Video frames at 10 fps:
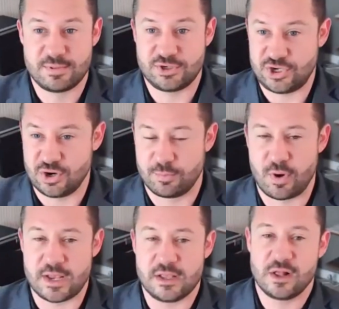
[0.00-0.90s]
But to your
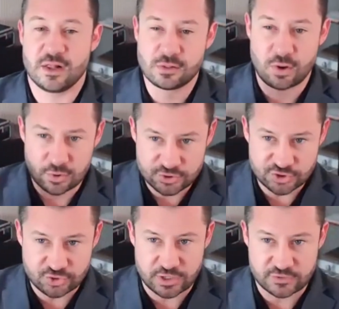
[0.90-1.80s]
point,
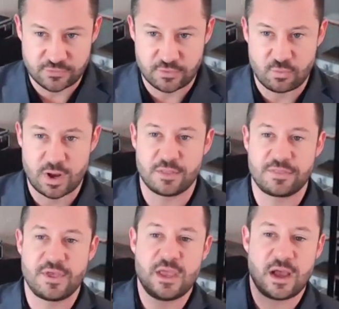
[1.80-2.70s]
largest transfer of
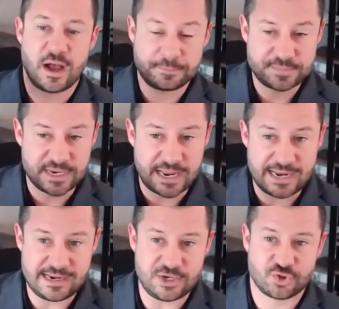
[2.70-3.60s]
wealth, up to
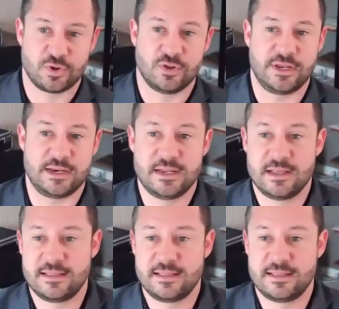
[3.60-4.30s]
80 trillion.